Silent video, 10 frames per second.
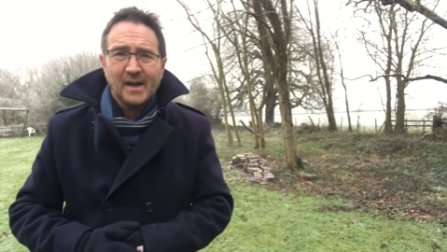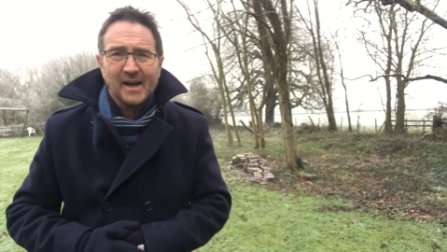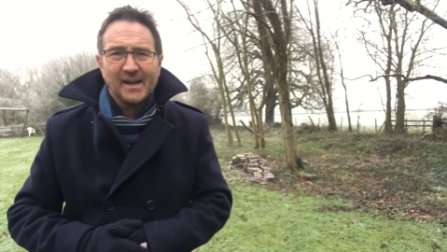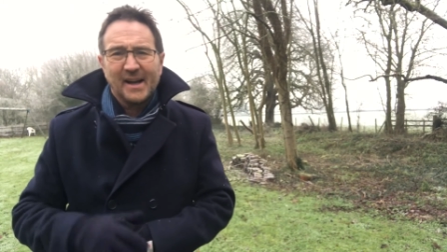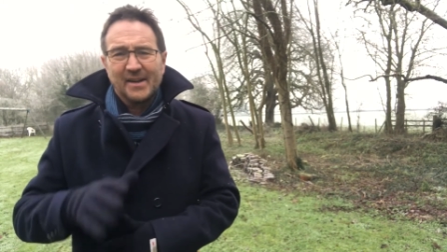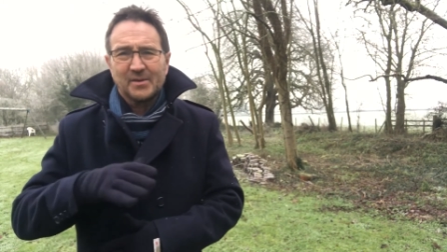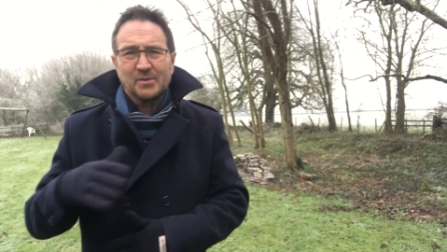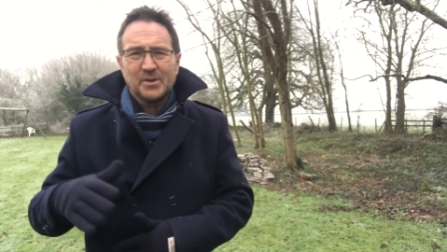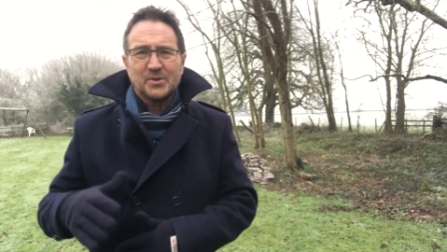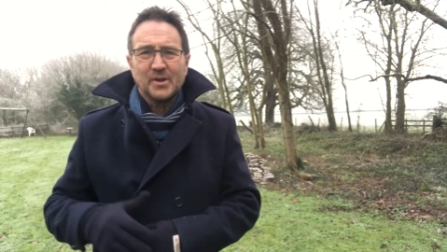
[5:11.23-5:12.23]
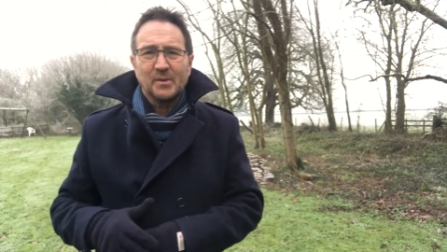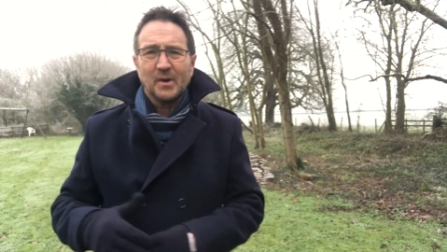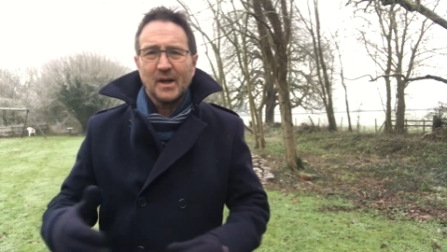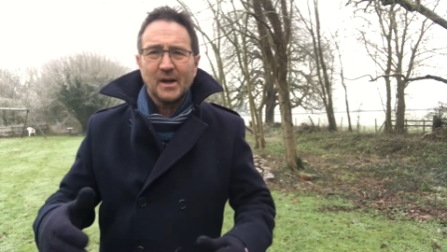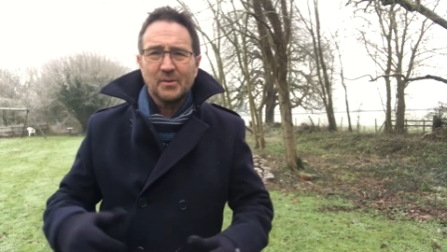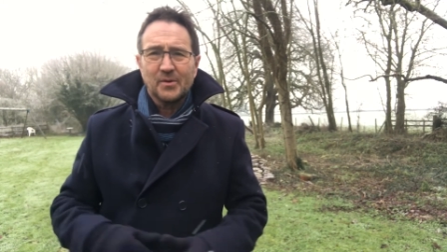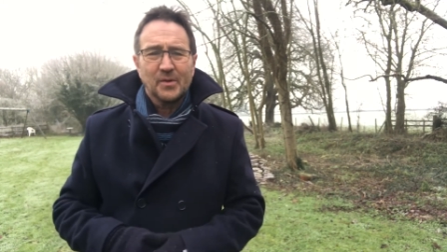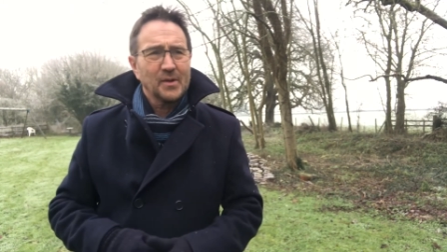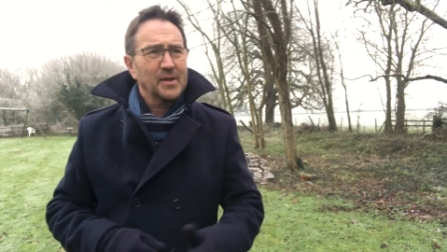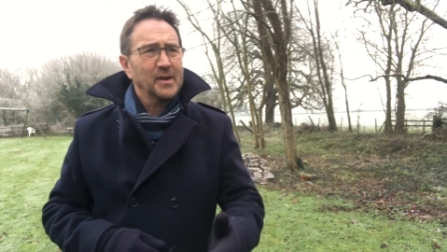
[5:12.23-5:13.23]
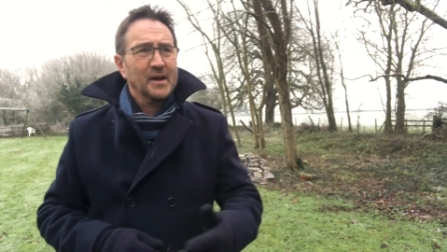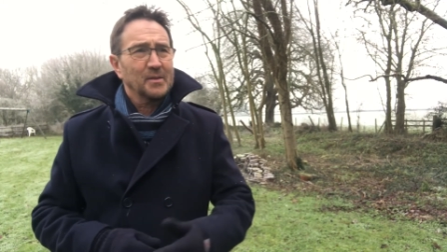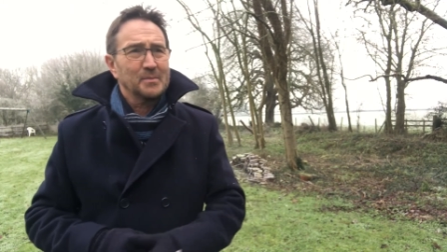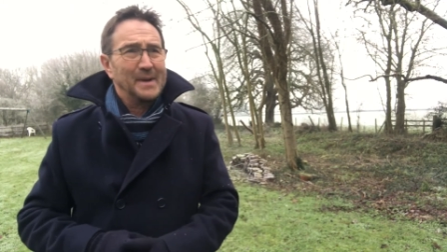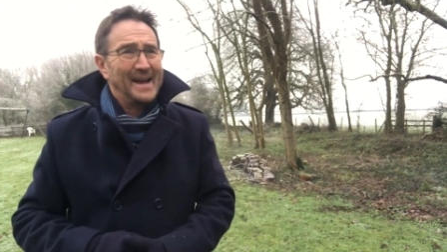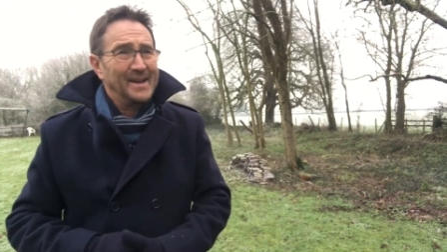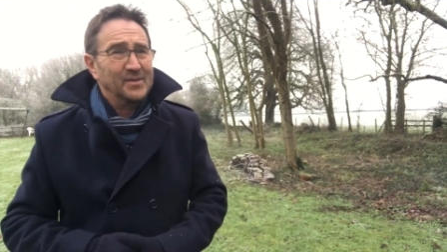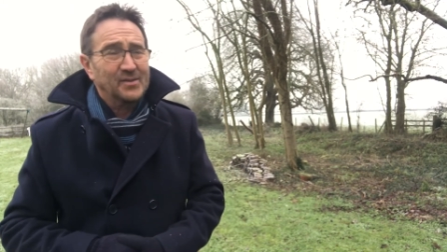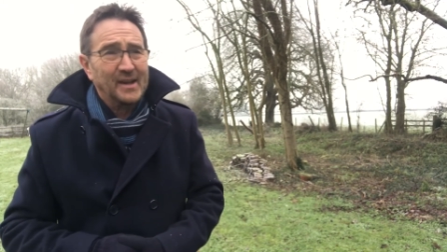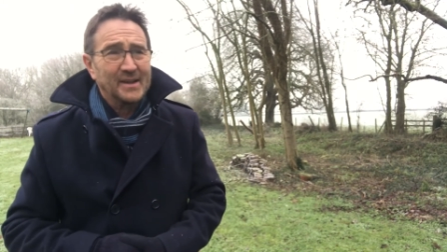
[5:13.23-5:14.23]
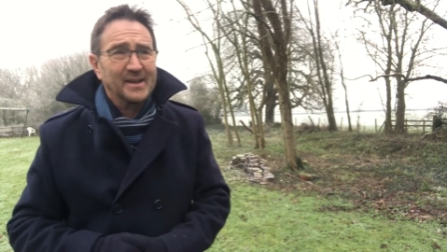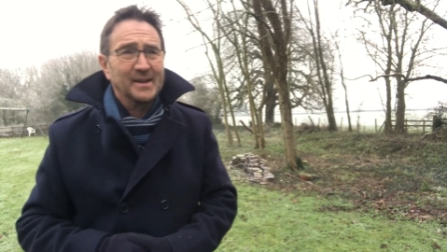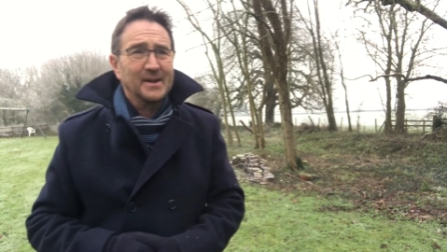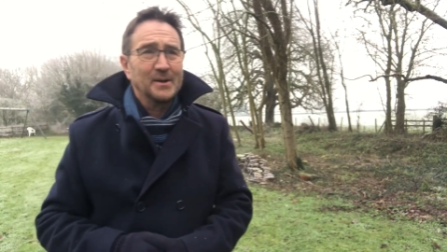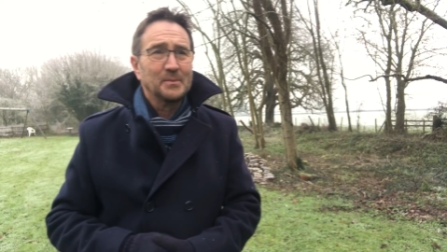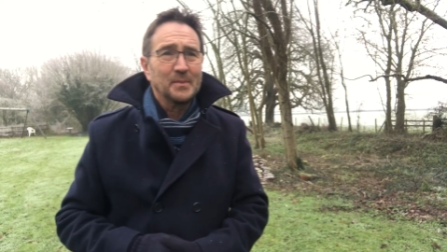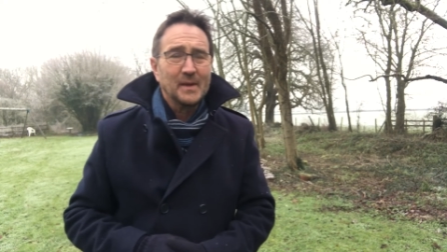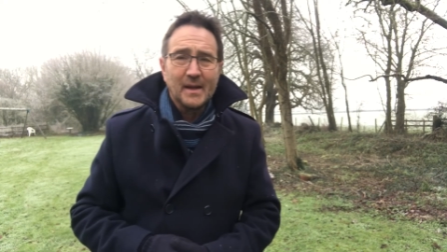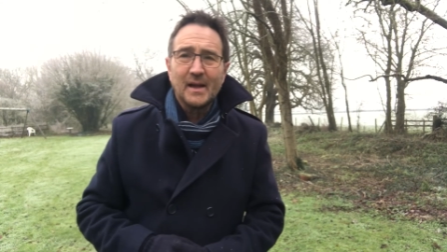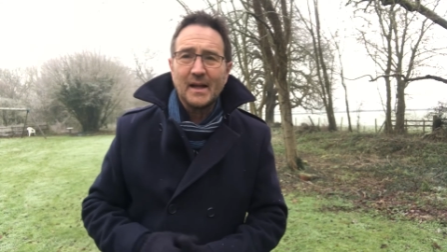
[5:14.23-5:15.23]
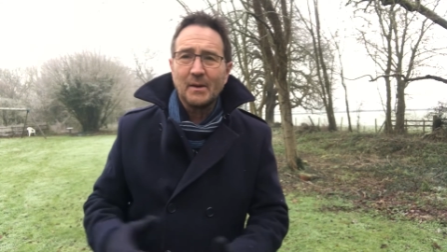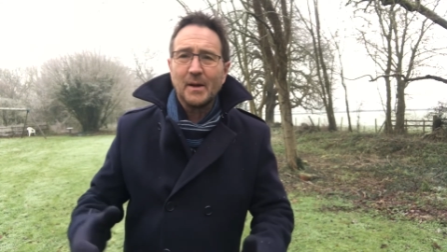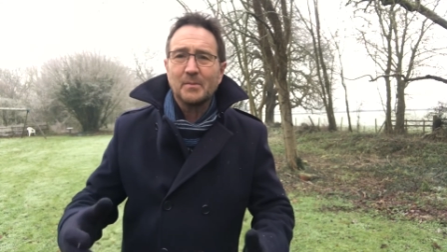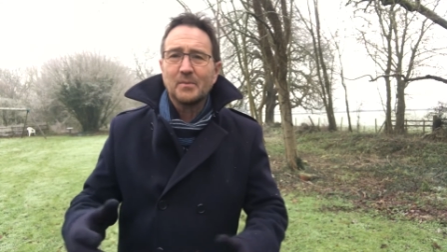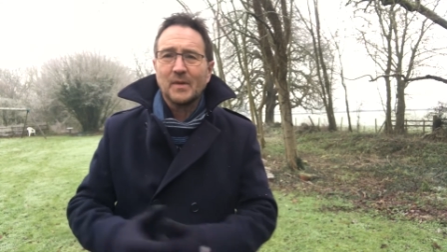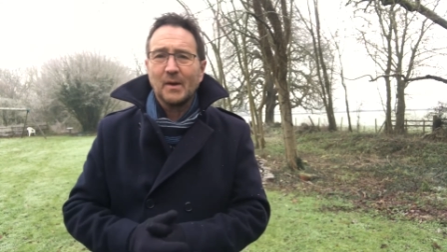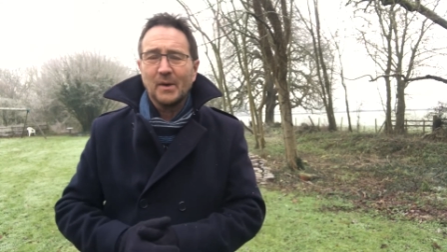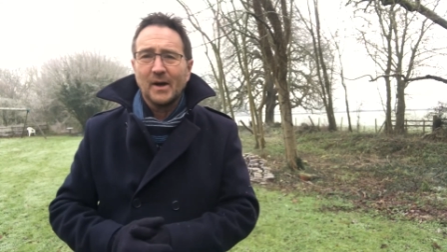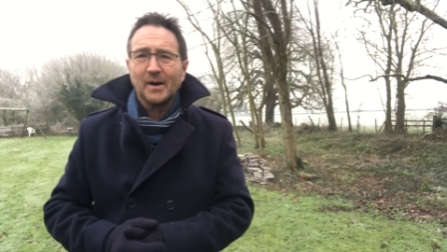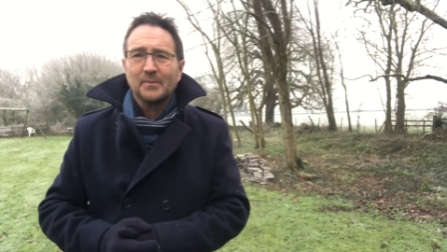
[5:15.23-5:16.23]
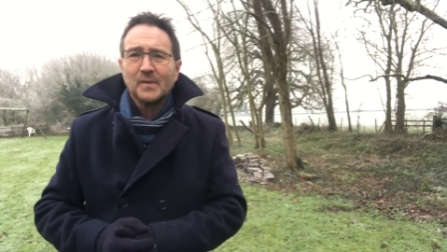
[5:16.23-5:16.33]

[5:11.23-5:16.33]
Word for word: And I had to retreat while I was, they think I'm mad standing here. Anyway, there we are.